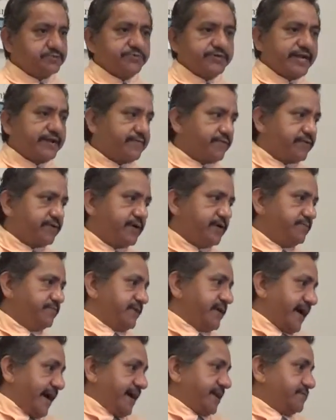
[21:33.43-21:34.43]
of whatever,
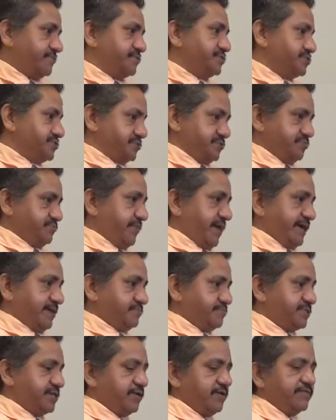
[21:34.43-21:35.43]
but Adam is by
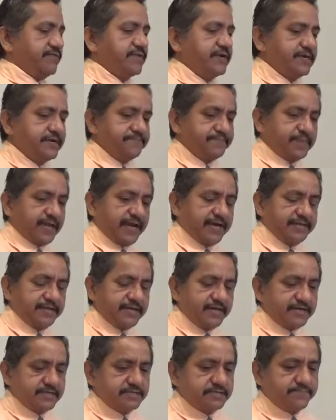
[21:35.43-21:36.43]
himself. And
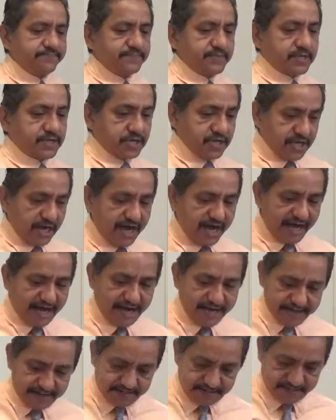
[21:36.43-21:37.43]
then
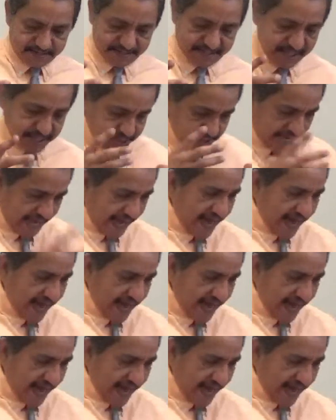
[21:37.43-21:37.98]
God gets